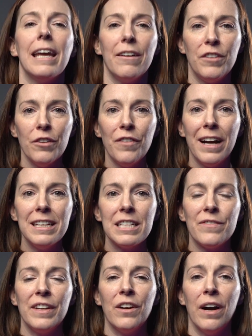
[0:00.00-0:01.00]
If you find
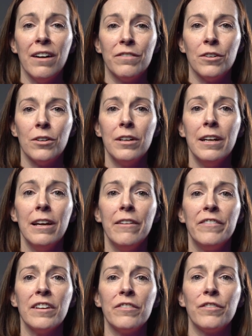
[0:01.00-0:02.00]
this video helpful,
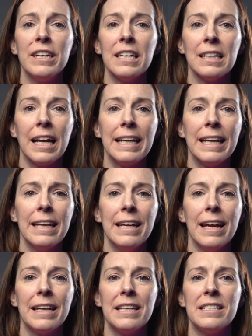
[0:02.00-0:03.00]
feel free to like it
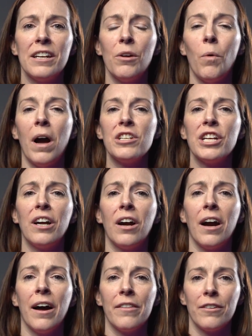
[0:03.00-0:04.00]
and consider watching
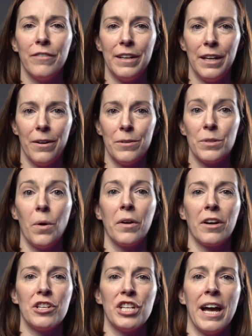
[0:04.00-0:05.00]
our other videos on
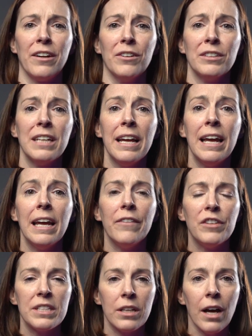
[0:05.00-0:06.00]
our channel. If
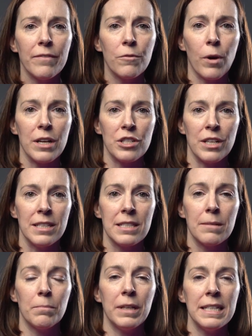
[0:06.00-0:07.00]
you still have questions,
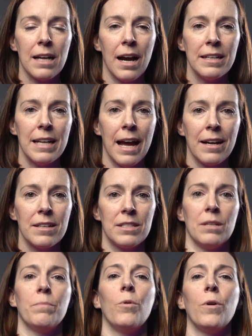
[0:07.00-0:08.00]
please contact
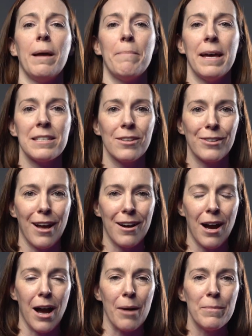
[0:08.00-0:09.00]

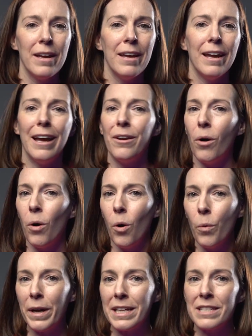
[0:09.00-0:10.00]
support@paessler.com. And
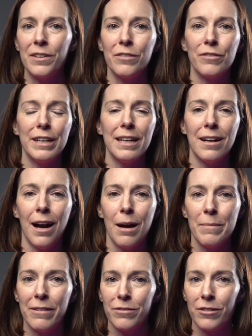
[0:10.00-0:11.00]
always feel free to
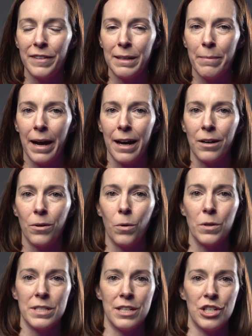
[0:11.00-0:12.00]
comment for feedback
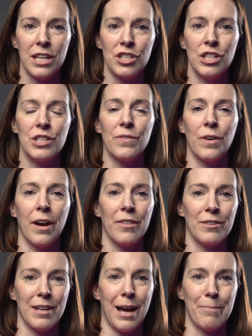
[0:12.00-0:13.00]
or suggestions for
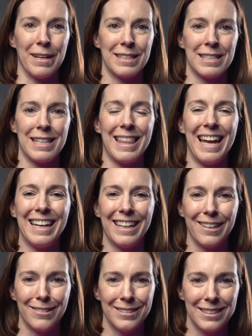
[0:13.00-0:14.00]
other topics. Thank
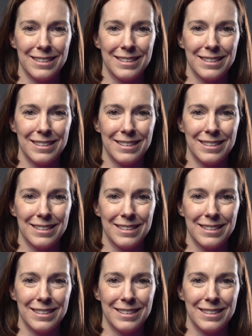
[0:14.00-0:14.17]
you.